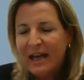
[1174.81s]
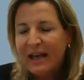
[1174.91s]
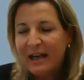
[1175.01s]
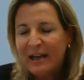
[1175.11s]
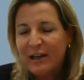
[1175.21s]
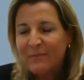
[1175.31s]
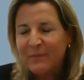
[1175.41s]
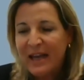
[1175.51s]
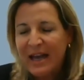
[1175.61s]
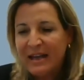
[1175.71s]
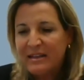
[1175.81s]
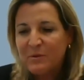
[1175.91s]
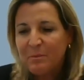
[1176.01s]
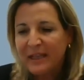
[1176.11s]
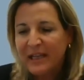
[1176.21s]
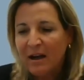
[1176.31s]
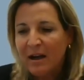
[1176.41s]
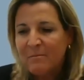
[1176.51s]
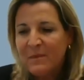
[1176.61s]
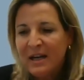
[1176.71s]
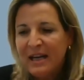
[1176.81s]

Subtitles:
has become